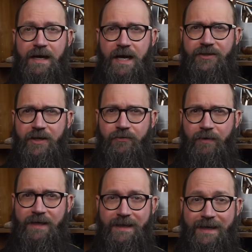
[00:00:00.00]
and actually
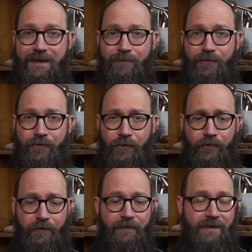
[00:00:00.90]
greatly
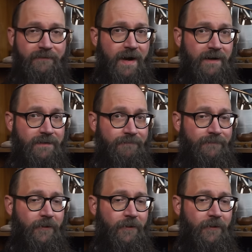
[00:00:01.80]
improve, and in fact,